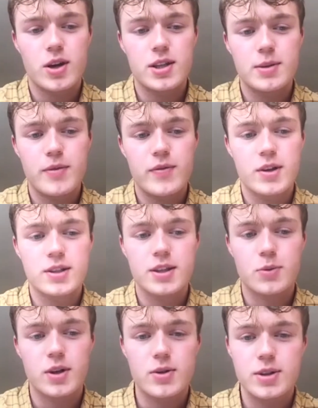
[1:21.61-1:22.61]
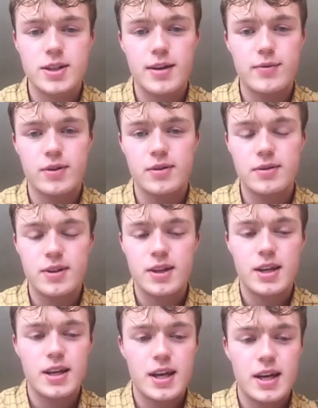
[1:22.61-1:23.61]
I did my first gig when I was seven.
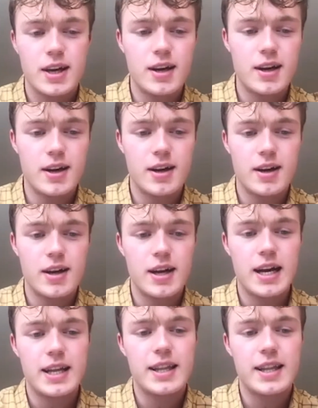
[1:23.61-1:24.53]
And